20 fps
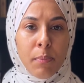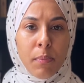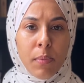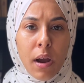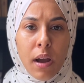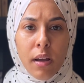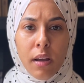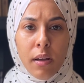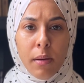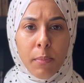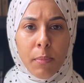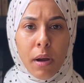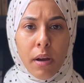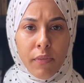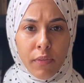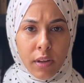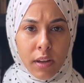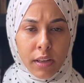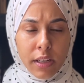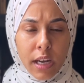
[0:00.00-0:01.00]

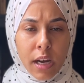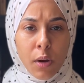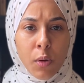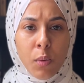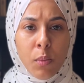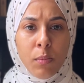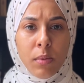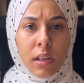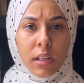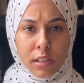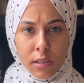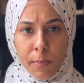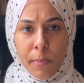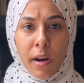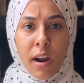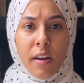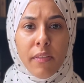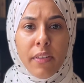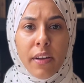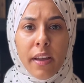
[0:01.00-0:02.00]
Prophet Ya'qub is a
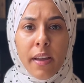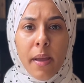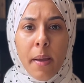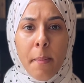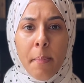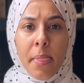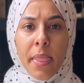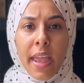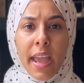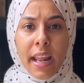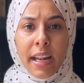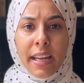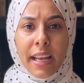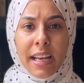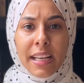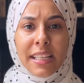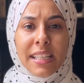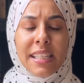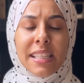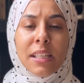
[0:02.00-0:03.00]
prophet, and
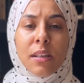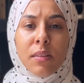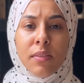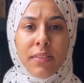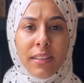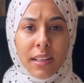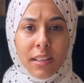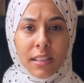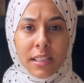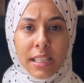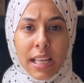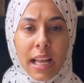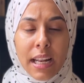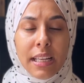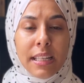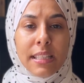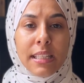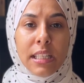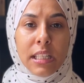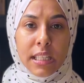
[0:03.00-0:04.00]
yet he still feels
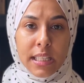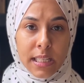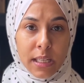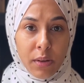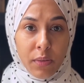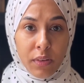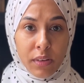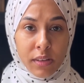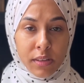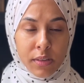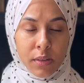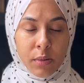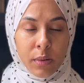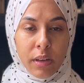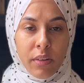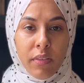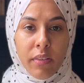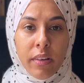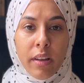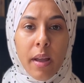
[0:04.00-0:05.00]
sadness. He still feels grief.